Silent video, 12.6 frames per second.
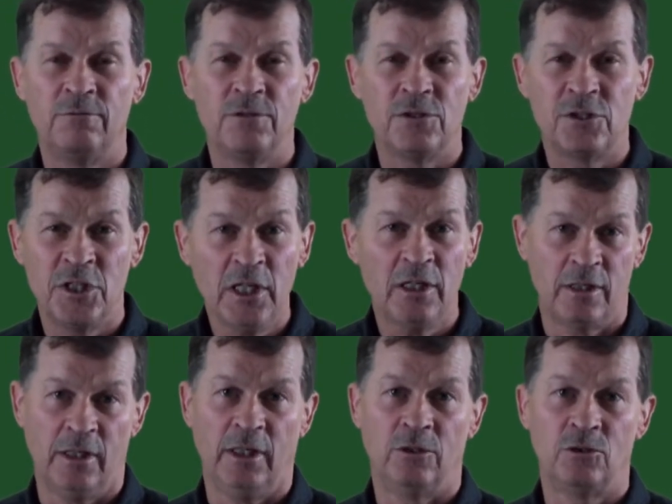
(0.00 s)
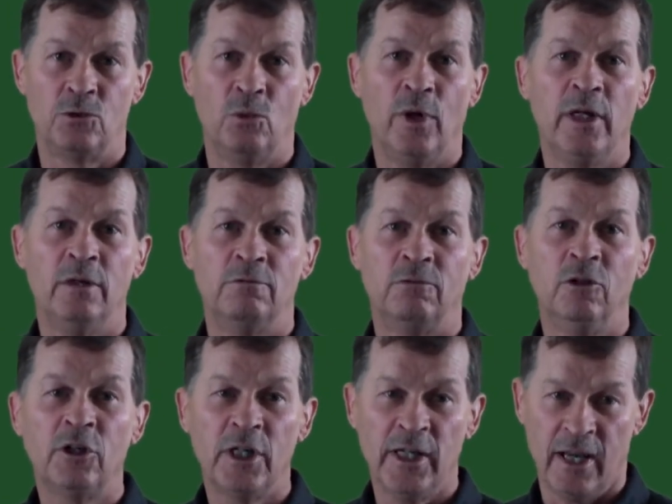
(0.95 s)
seeing things, the way of
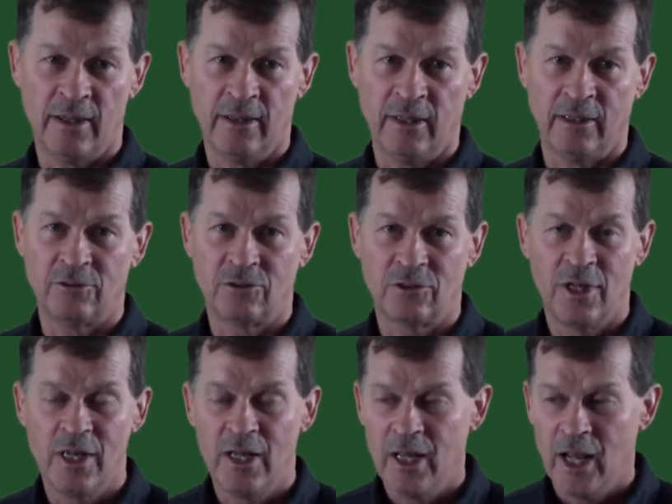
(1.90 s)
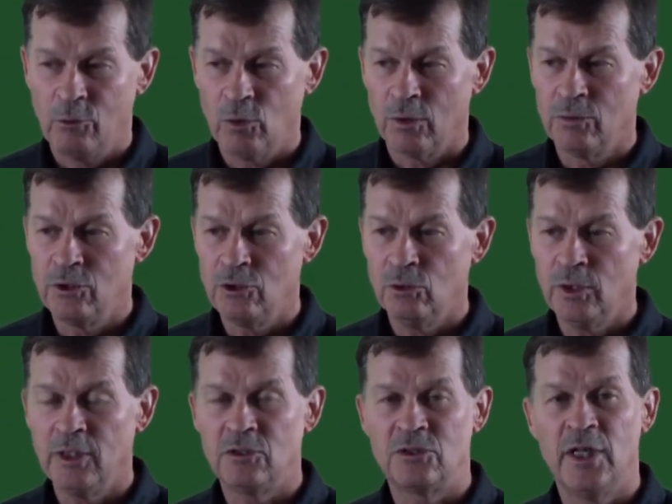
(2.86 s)
looking at things. And what we're
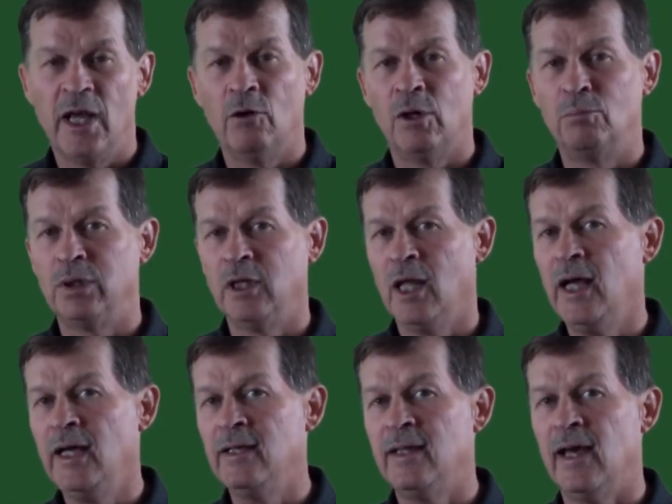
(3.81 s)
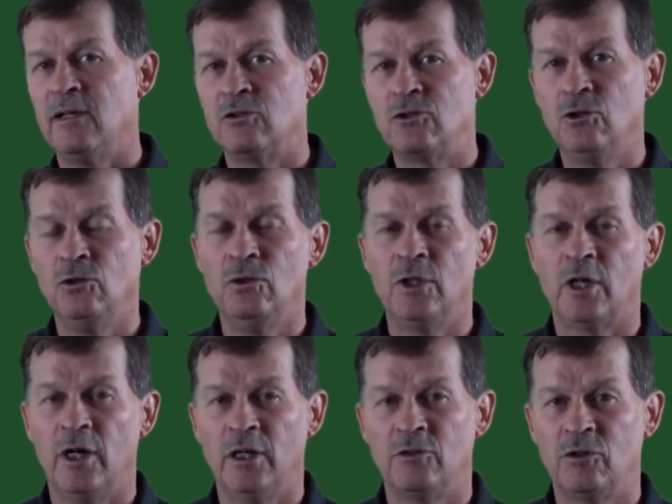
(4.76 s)
doing is now applying that to the
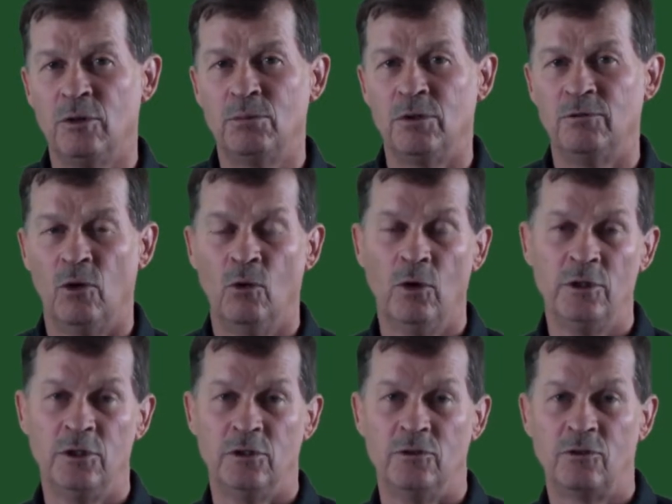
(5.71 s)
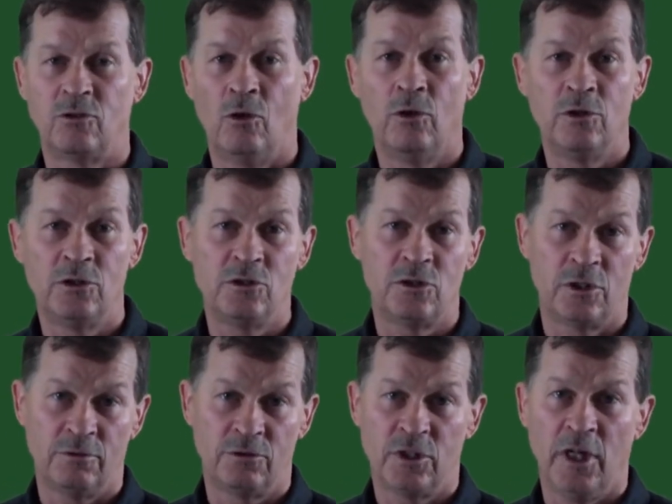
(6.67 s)
concept of origins
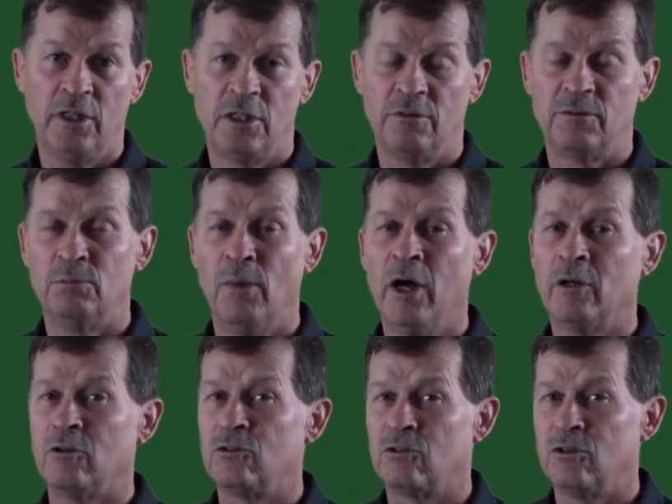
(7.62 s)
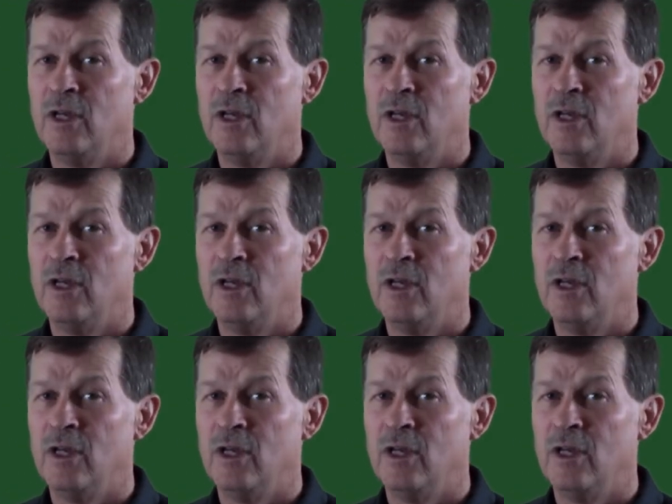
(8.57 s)
of scientific models.